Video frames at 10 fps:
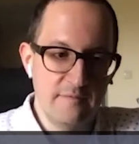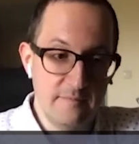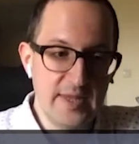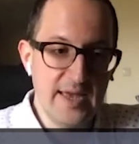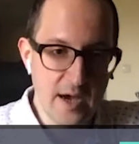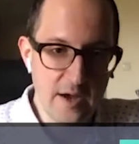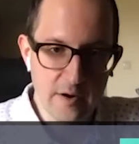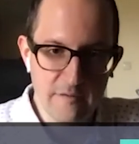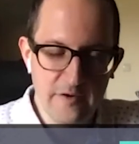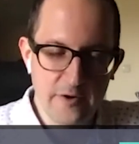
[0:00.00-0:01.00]
they
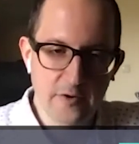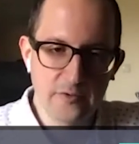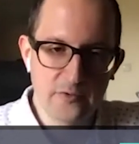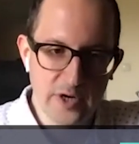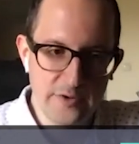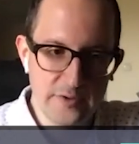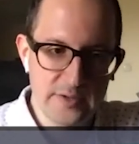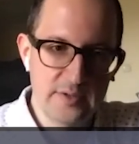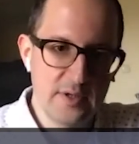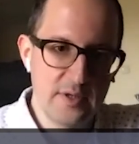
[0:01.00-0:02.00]
are very good writers,